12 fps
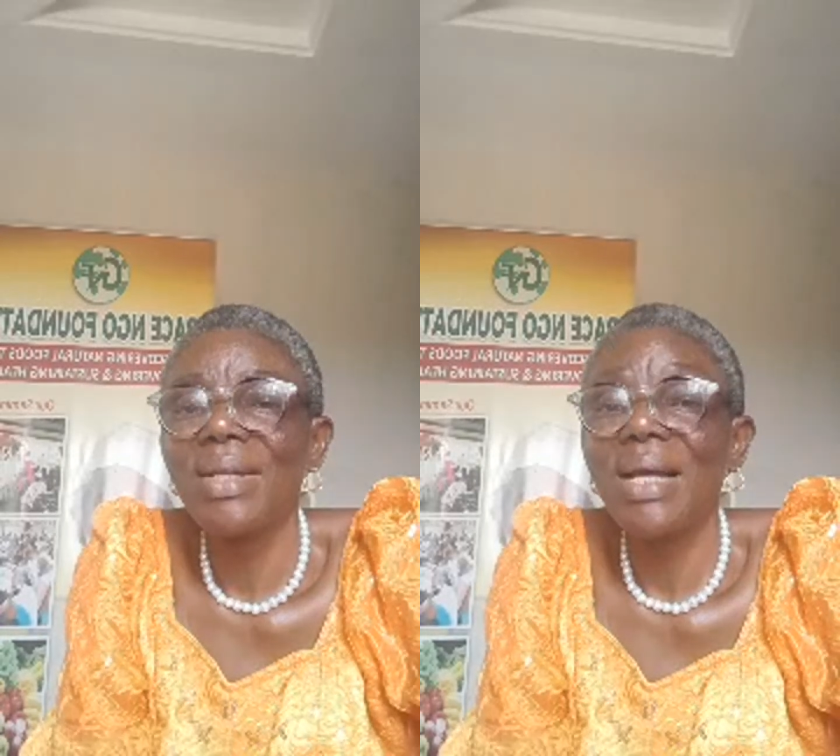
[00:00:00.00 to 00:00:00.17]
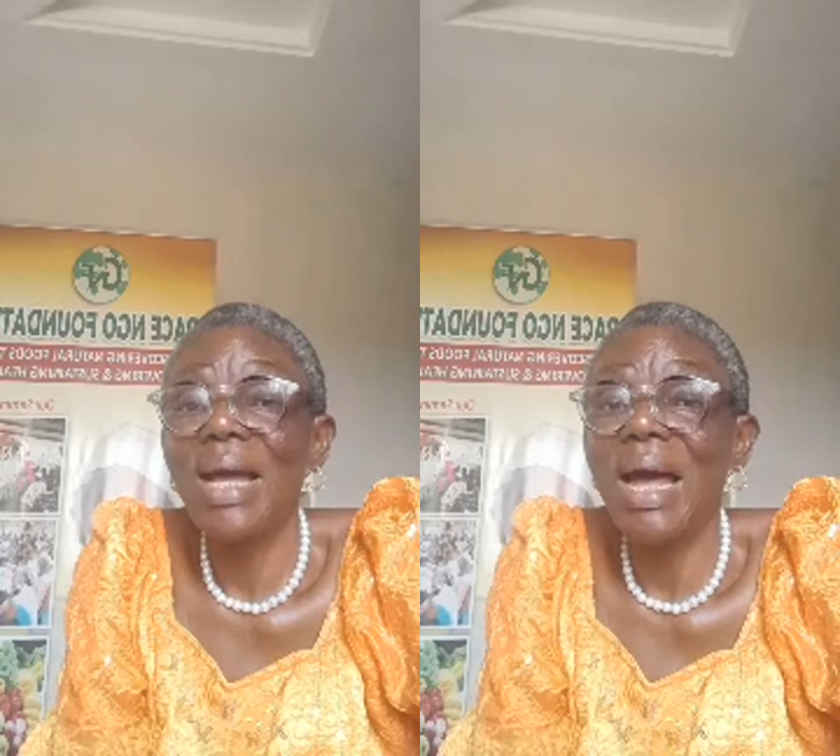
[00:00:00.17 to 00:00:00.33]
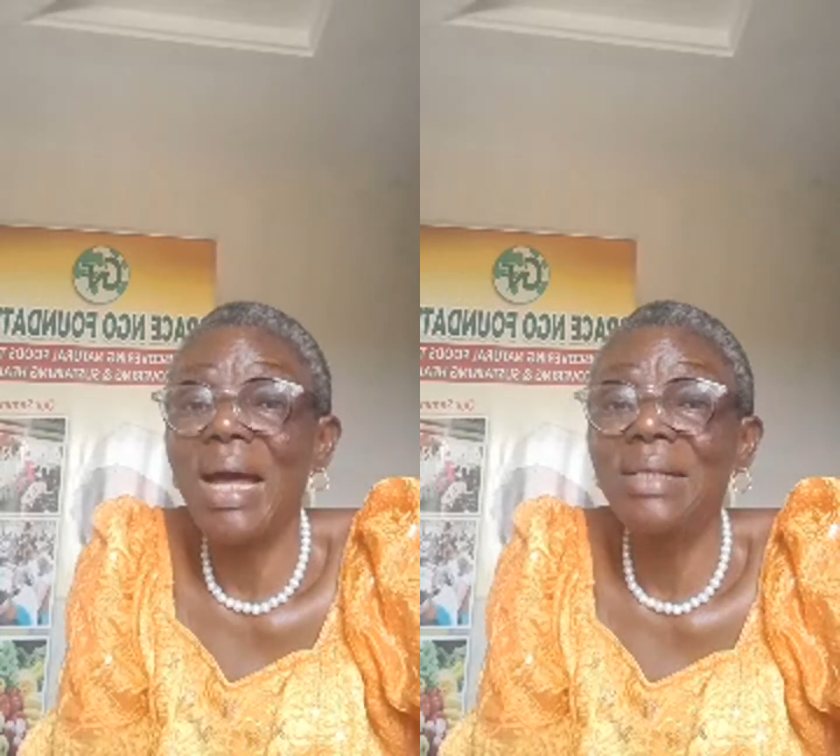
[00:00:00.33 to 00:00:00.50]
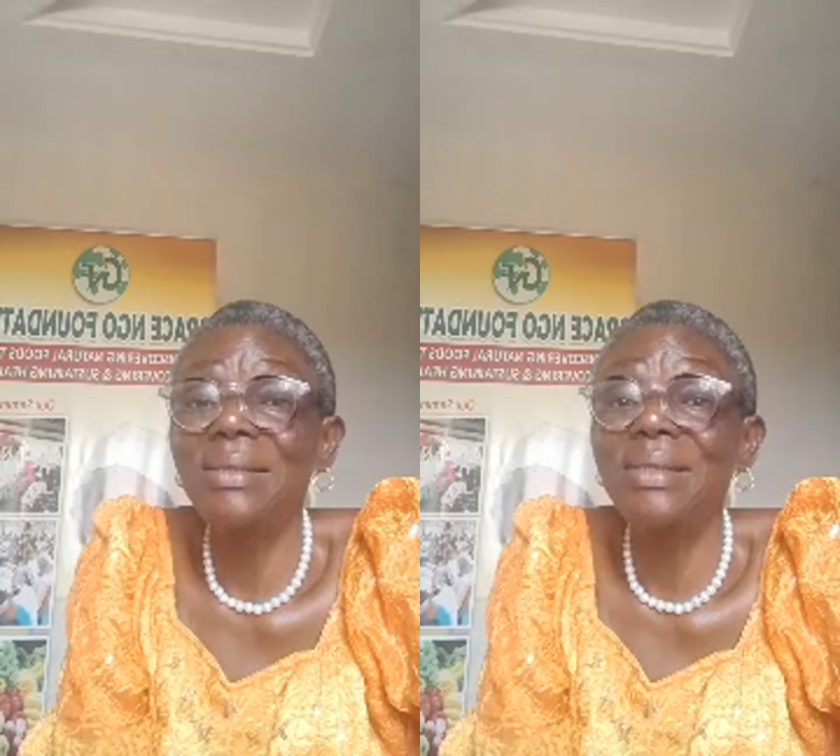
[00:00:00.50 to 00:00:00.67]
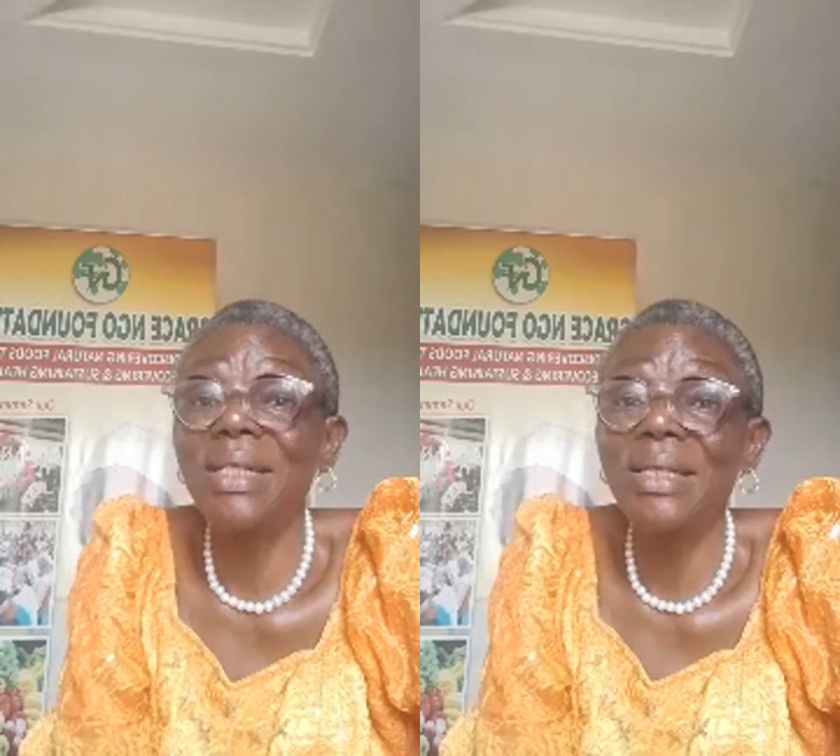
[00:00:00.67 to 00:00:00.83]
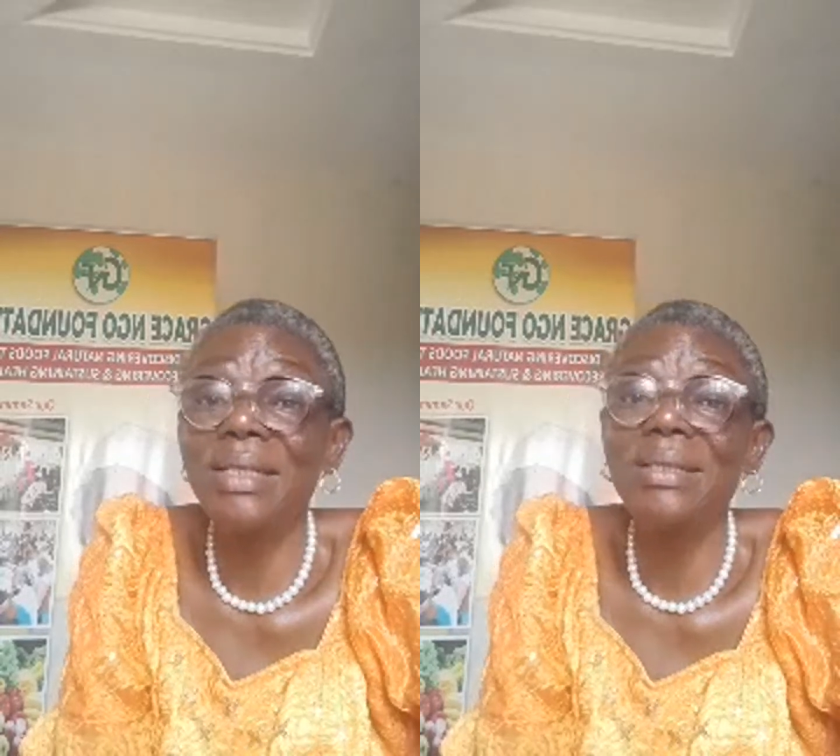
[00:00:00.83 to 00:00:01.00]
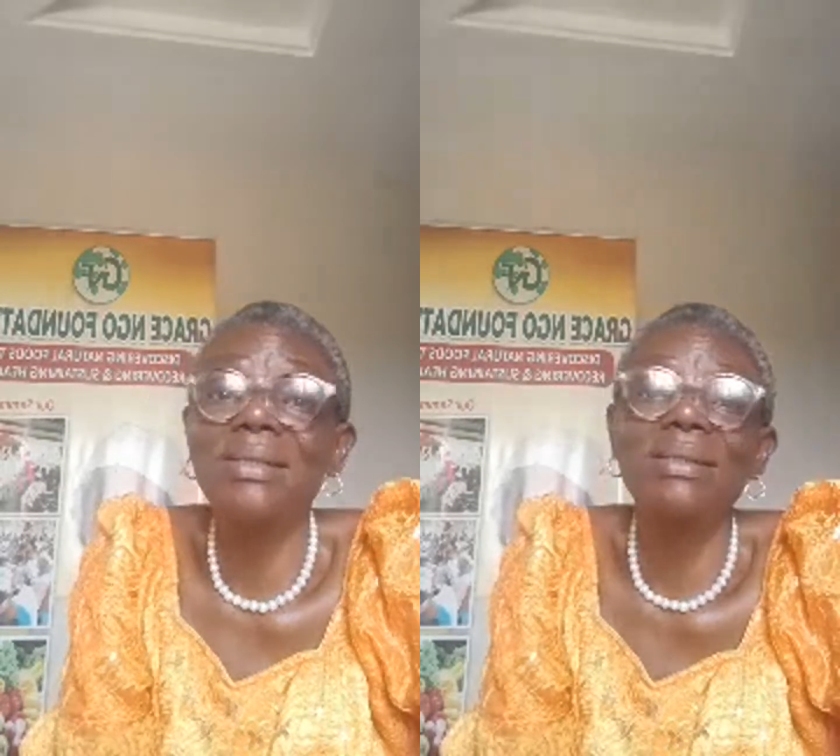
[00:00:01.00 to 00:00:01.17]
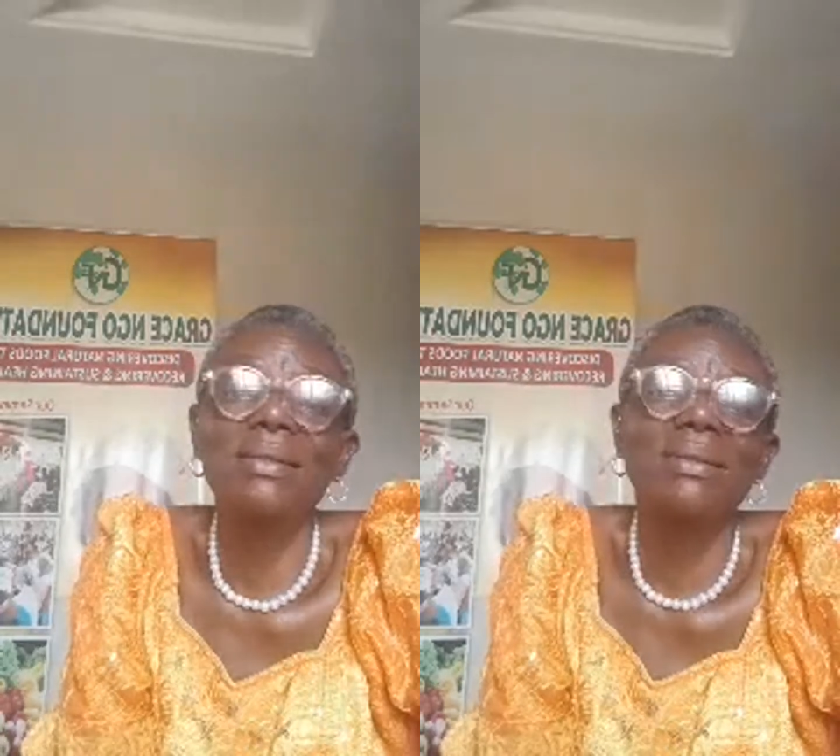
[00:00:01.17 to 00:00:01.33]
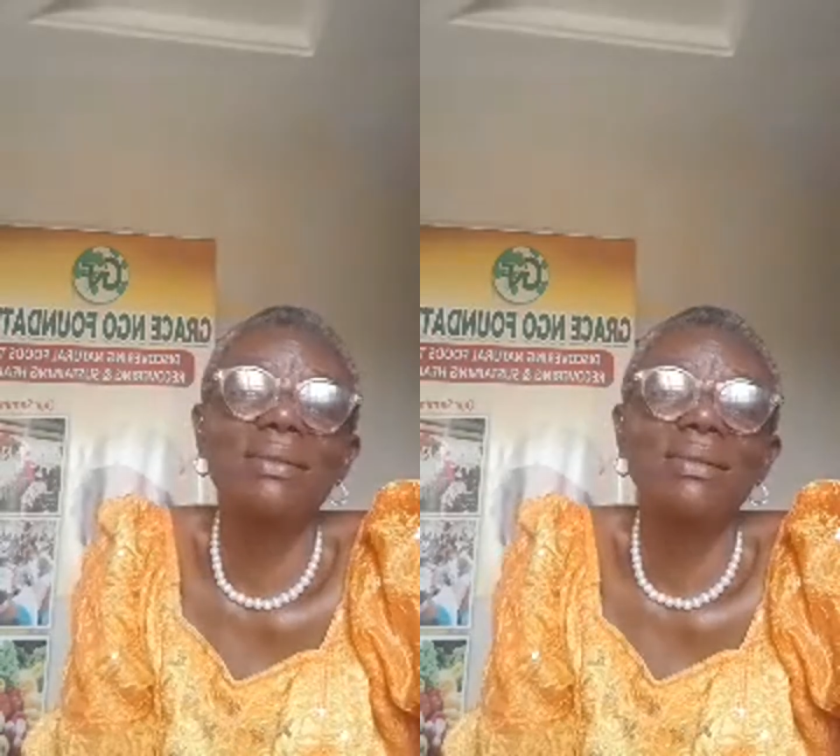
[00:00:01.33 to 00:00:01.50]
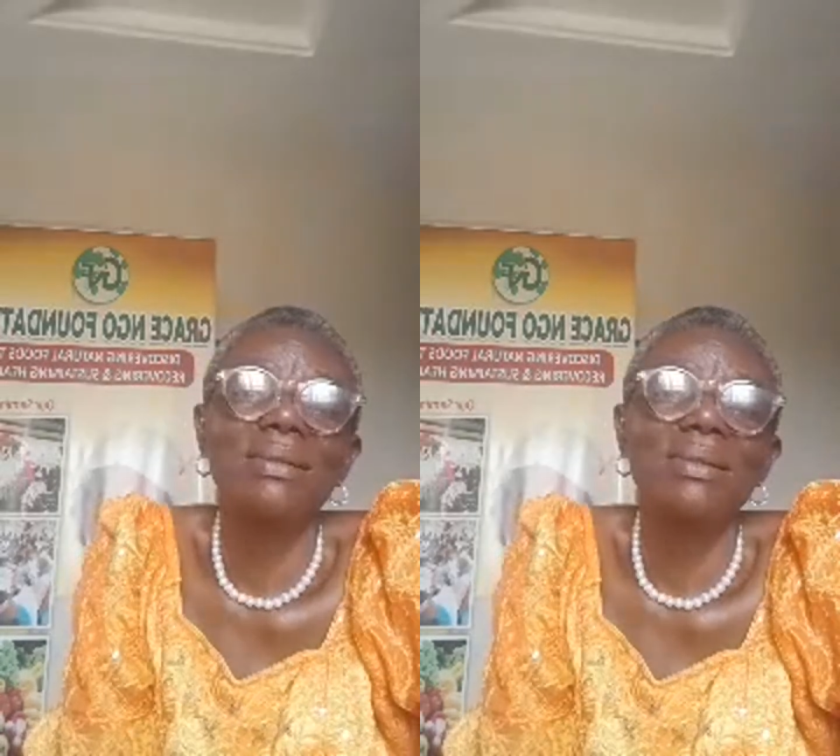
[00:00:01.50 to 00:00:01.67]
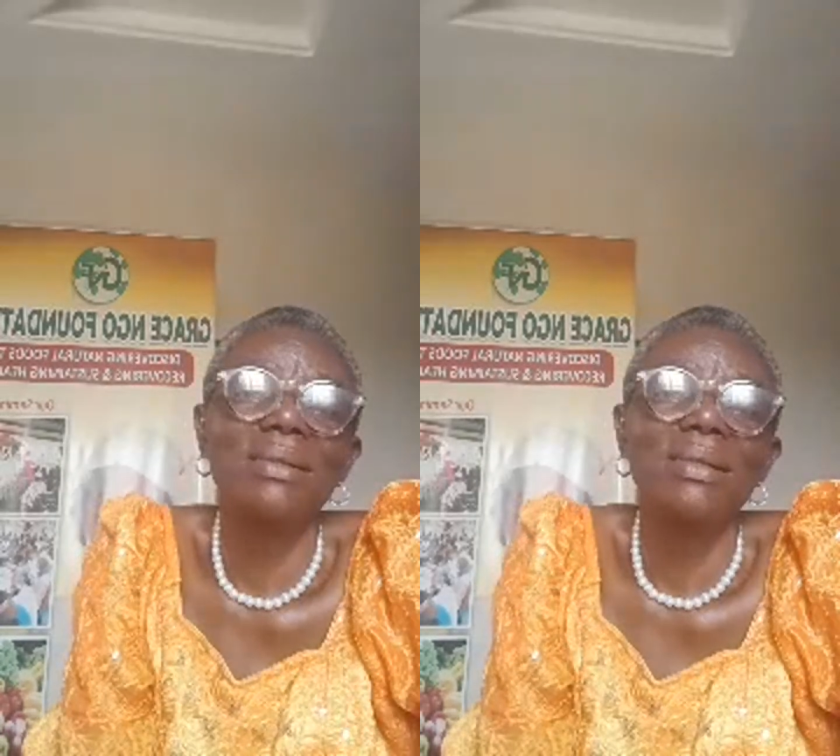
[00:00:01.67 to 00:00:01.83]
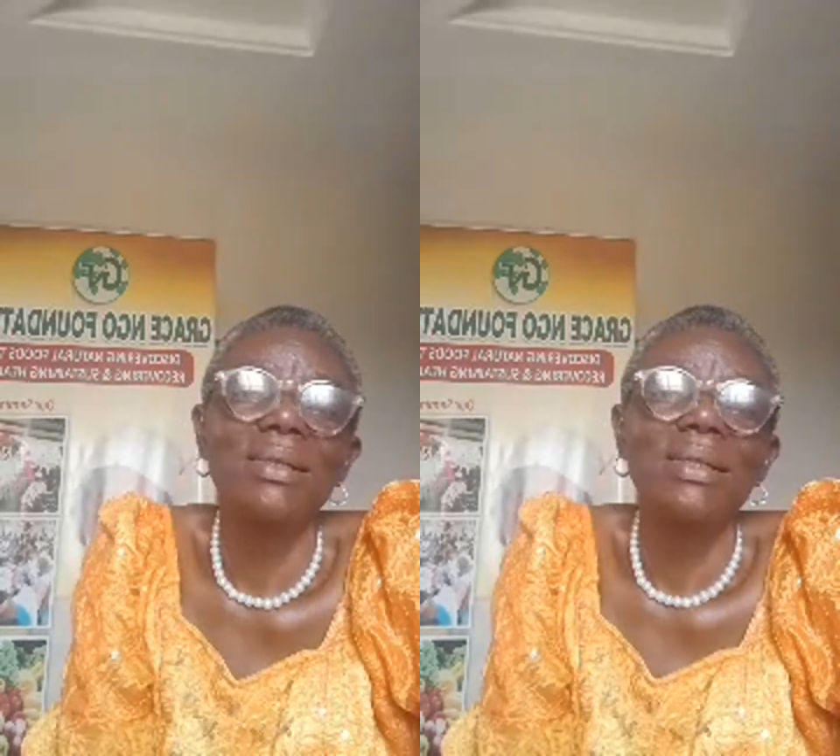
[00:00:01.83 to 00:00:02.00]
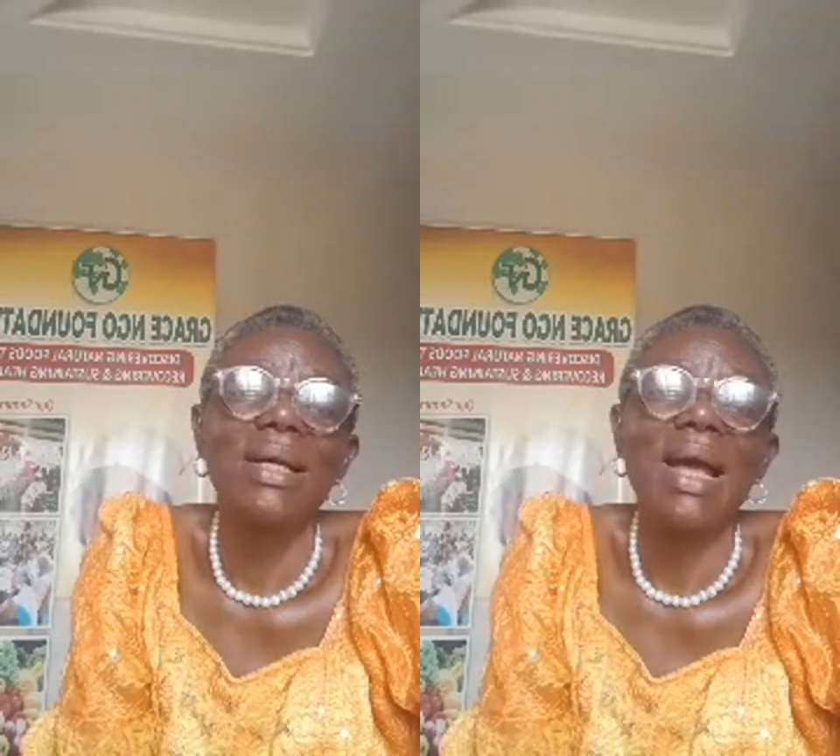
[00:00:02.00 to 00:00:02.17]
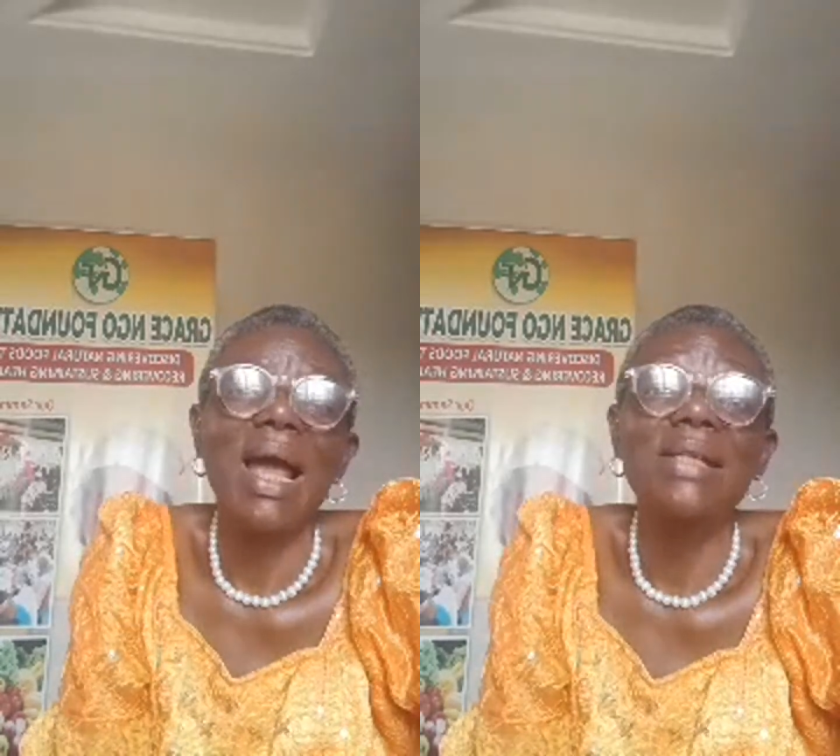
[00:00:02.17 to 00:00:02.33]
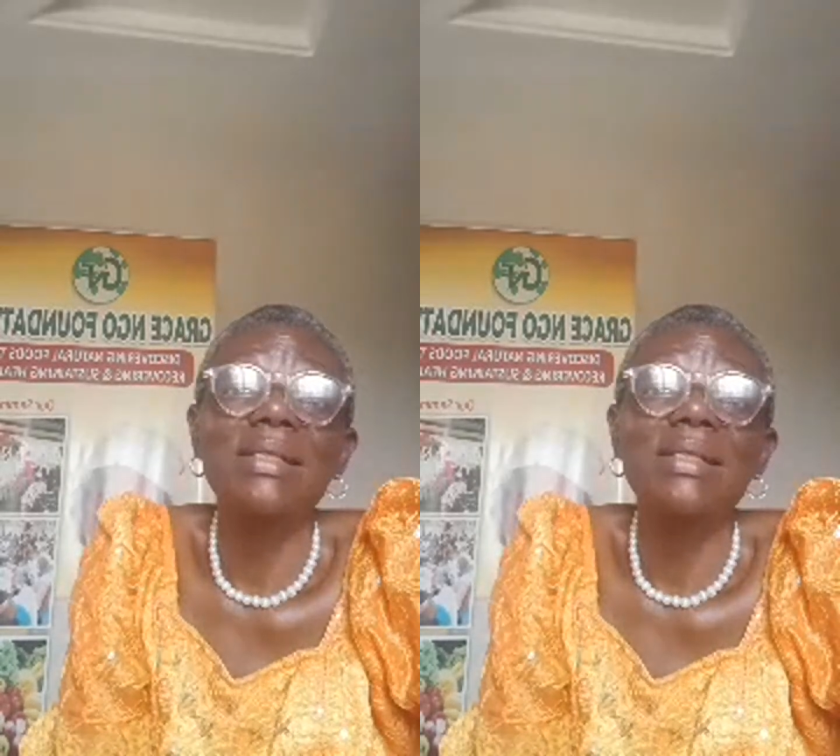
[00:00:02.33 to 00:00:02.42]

and take it and